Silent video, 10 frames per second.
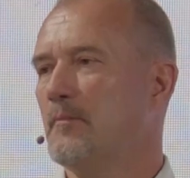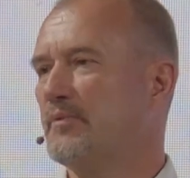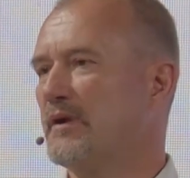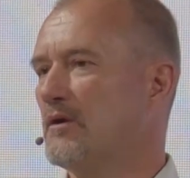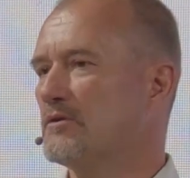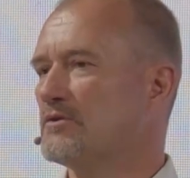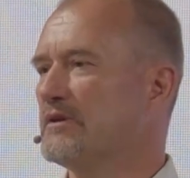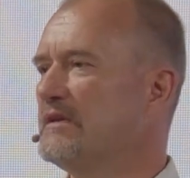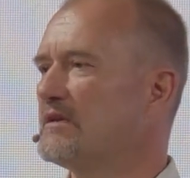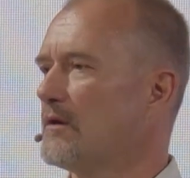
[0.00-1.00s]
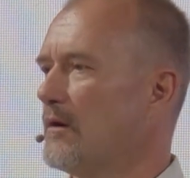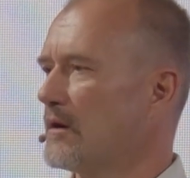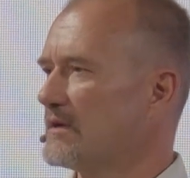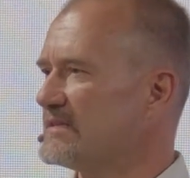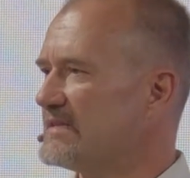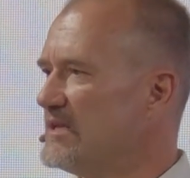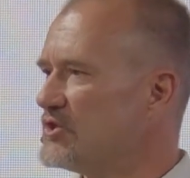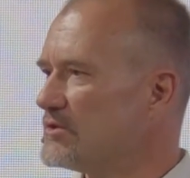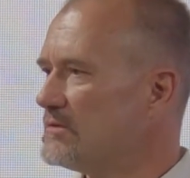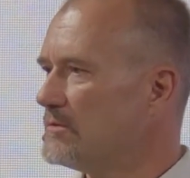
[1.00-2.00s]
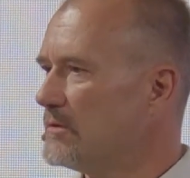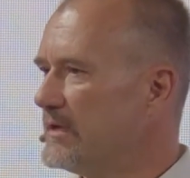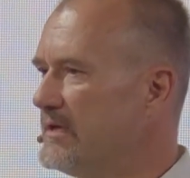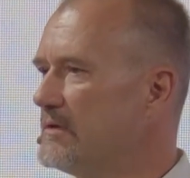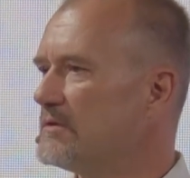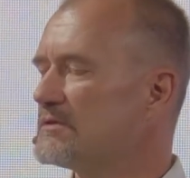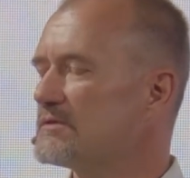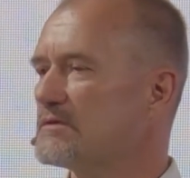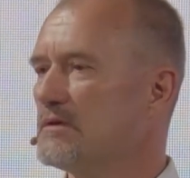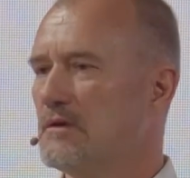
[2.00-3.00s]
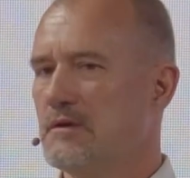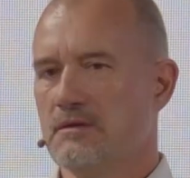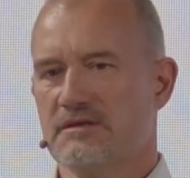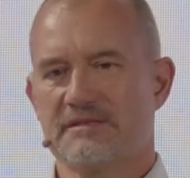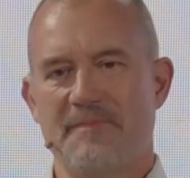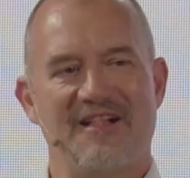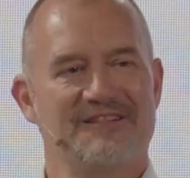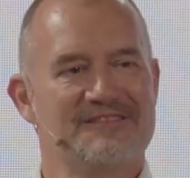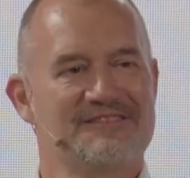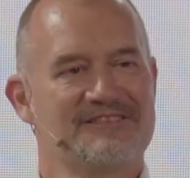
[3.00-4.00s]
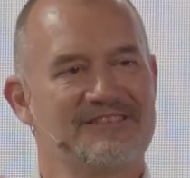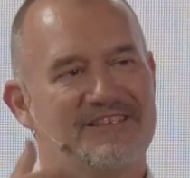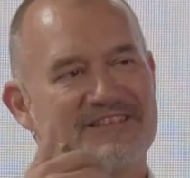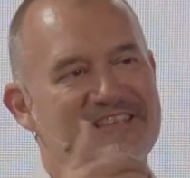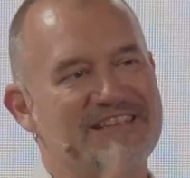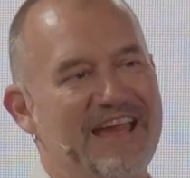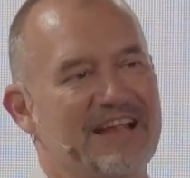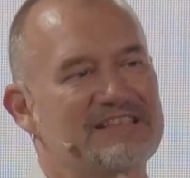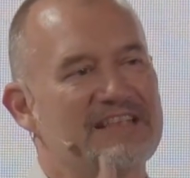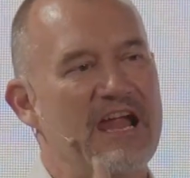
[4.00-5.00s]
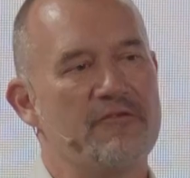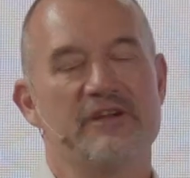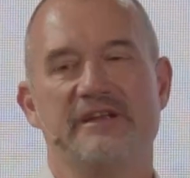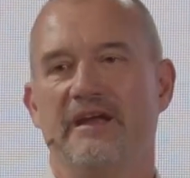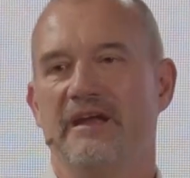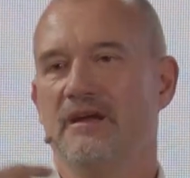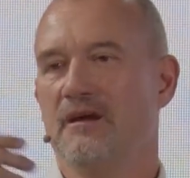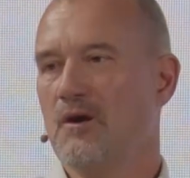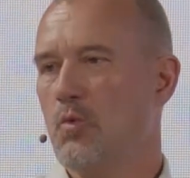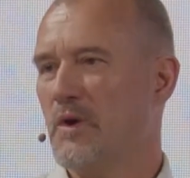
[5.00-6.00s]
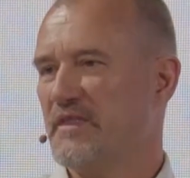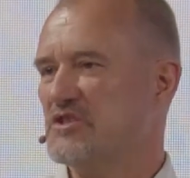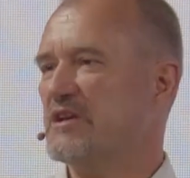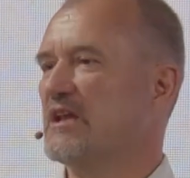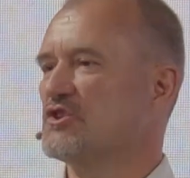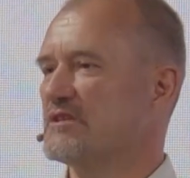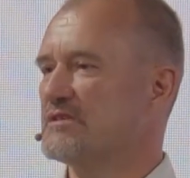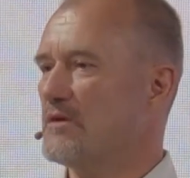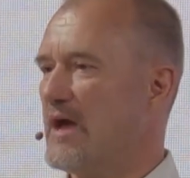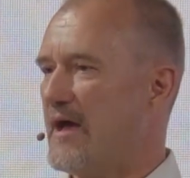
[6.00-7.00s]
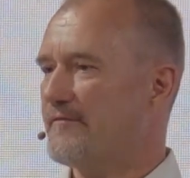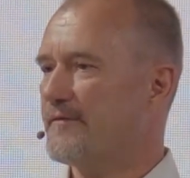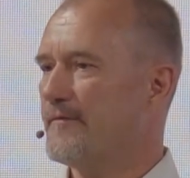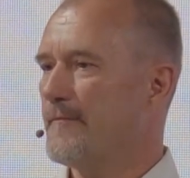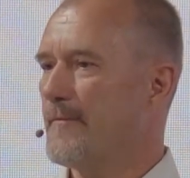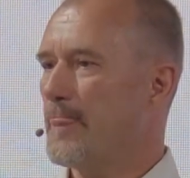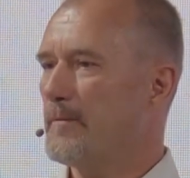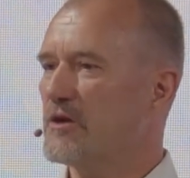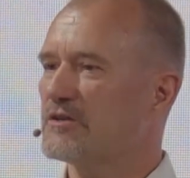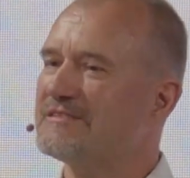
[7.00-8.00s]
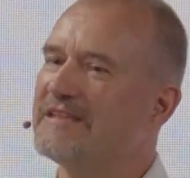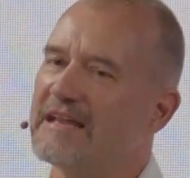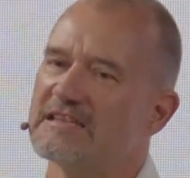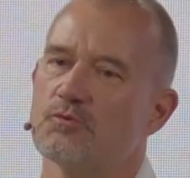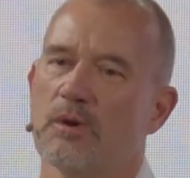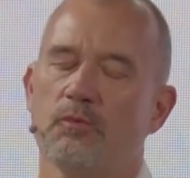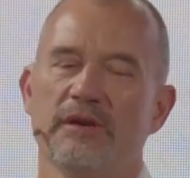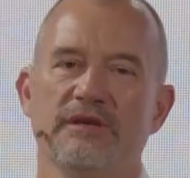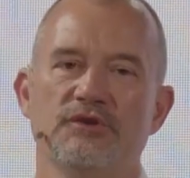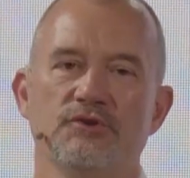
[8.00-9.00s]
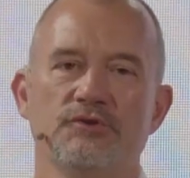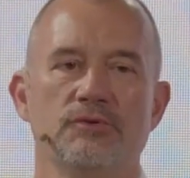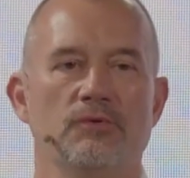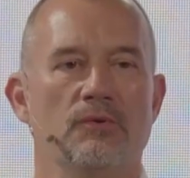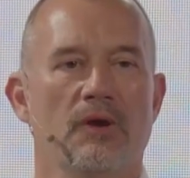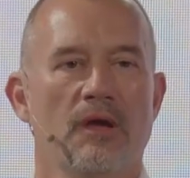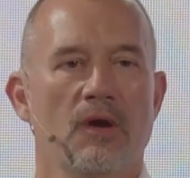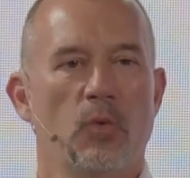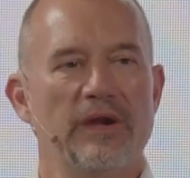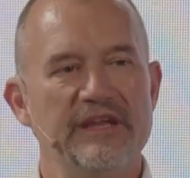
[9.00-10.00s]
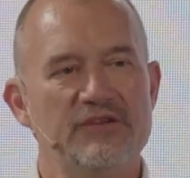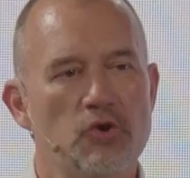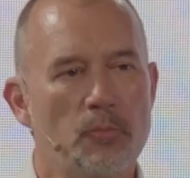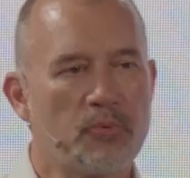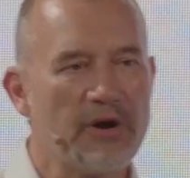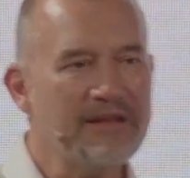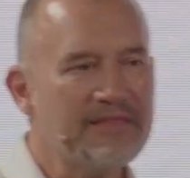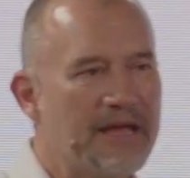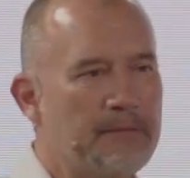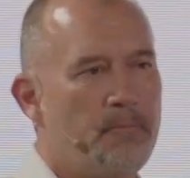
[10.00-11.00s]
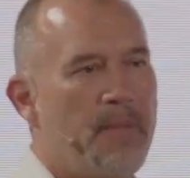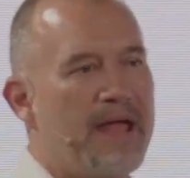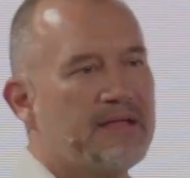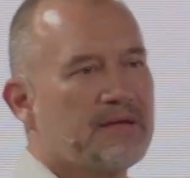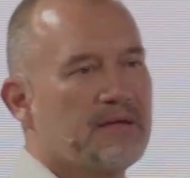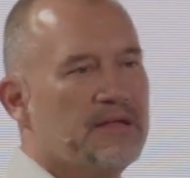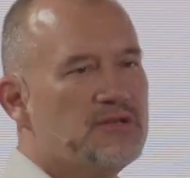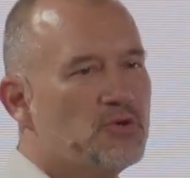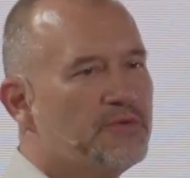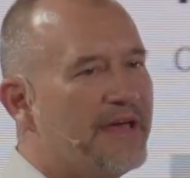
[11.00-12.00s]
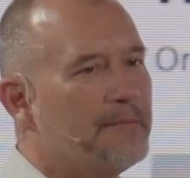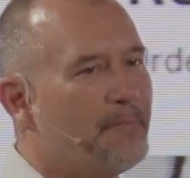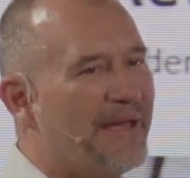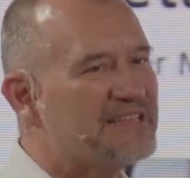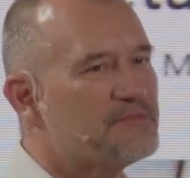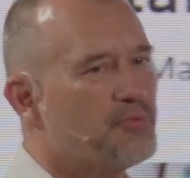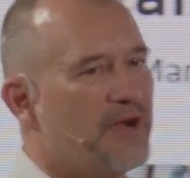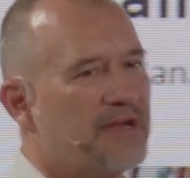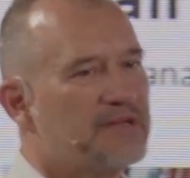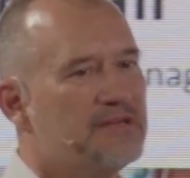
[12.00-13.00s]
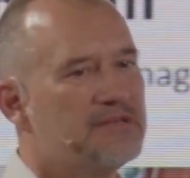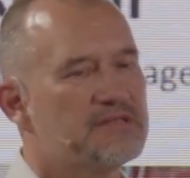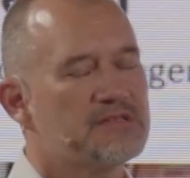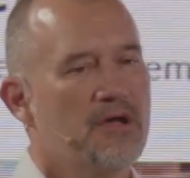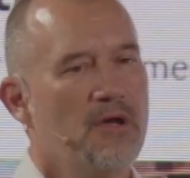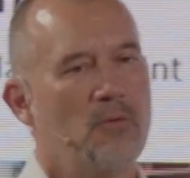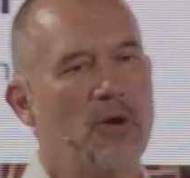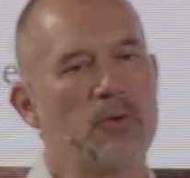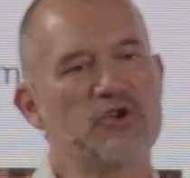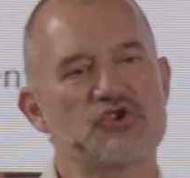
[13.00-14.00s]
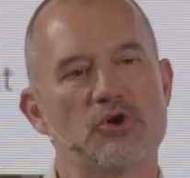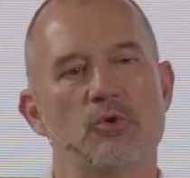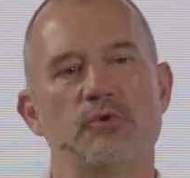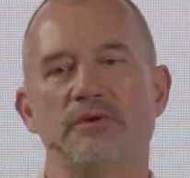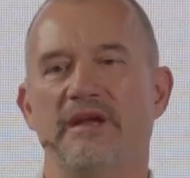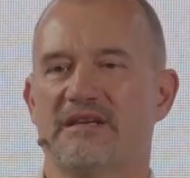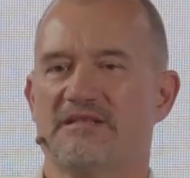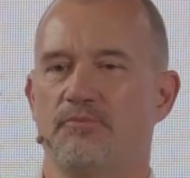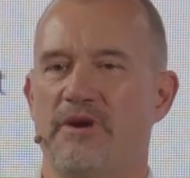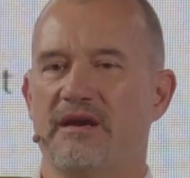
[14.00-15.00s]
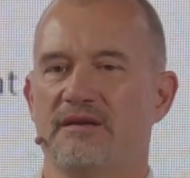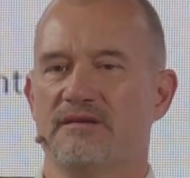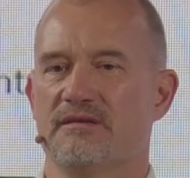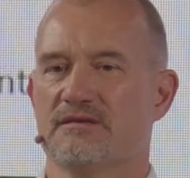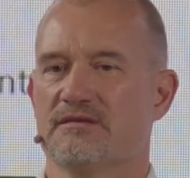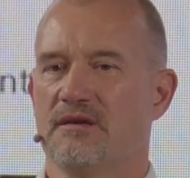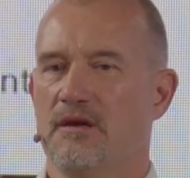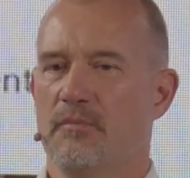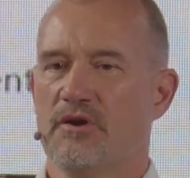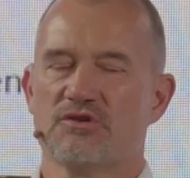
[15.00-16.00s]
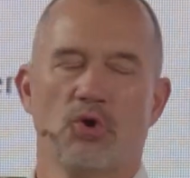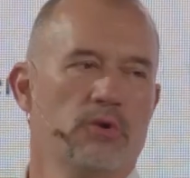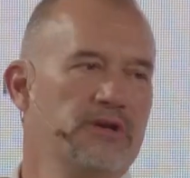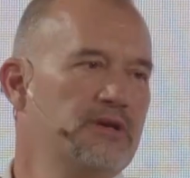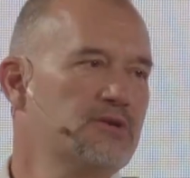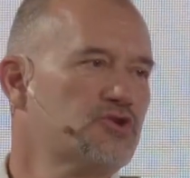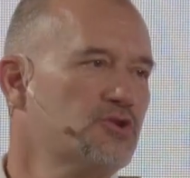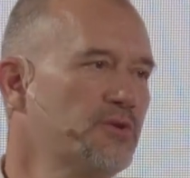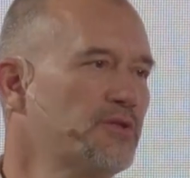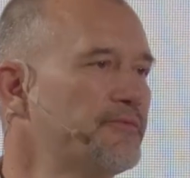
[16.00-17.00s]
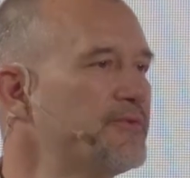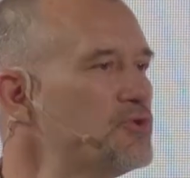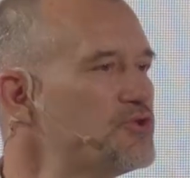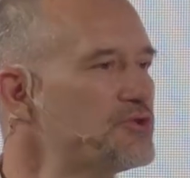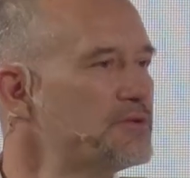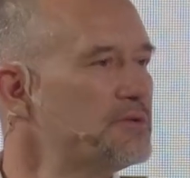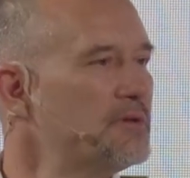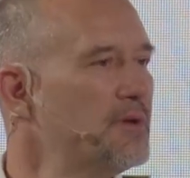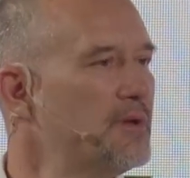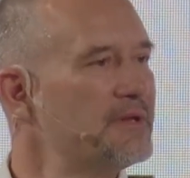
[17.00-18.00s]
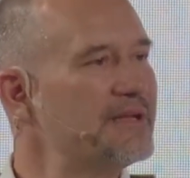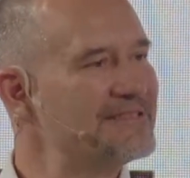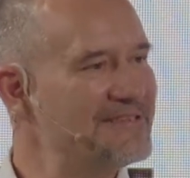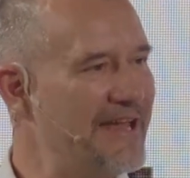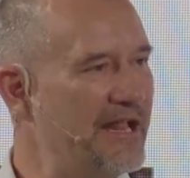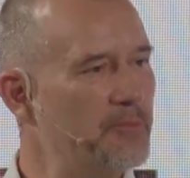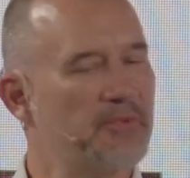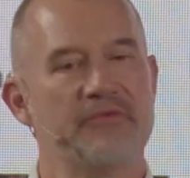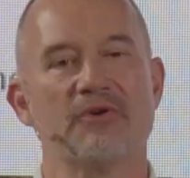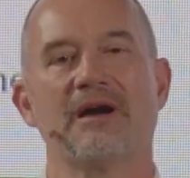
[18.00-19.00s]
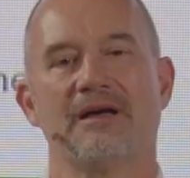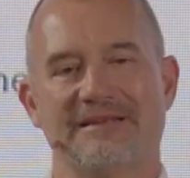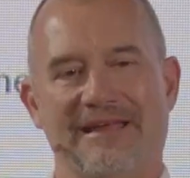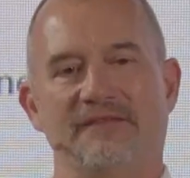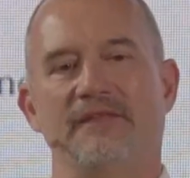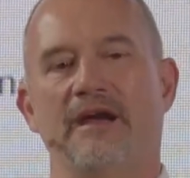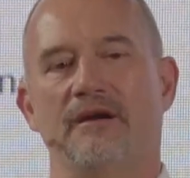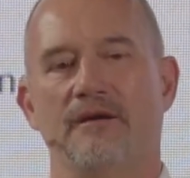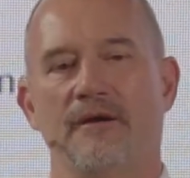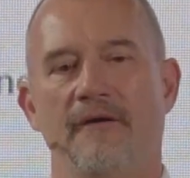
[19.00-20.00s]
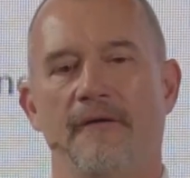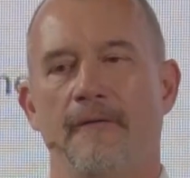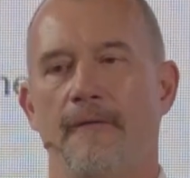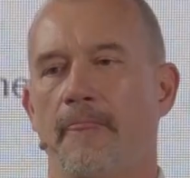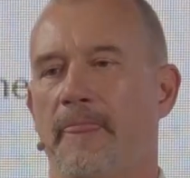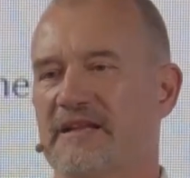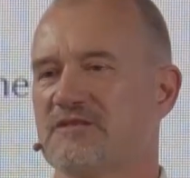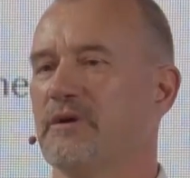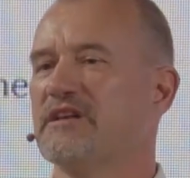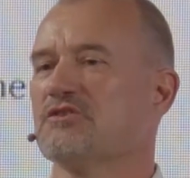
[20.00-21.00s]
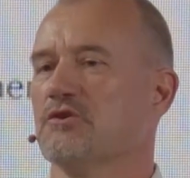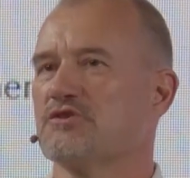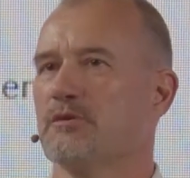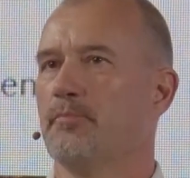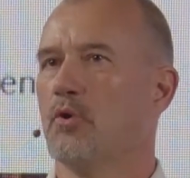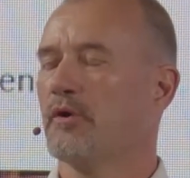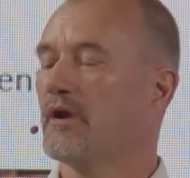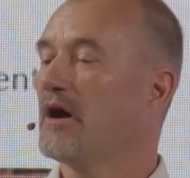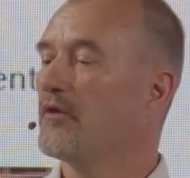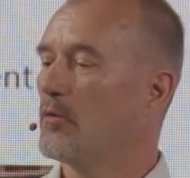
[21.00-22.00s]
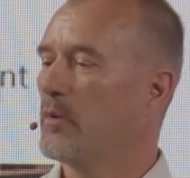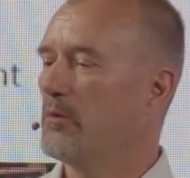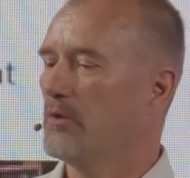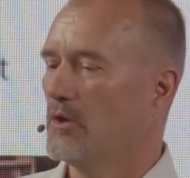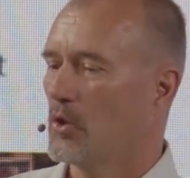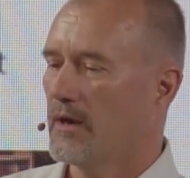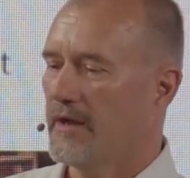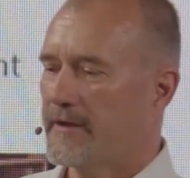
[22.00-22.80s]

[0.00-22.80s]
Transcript: proud to lead an organization who hears, smells, detects every day what the challenges you have. Because that's what we need to do. We need to bring that back into that best practice while we show you next practice. Because only showing the future doesn't help if you can't get there. And that's why it's also important how the way will look like.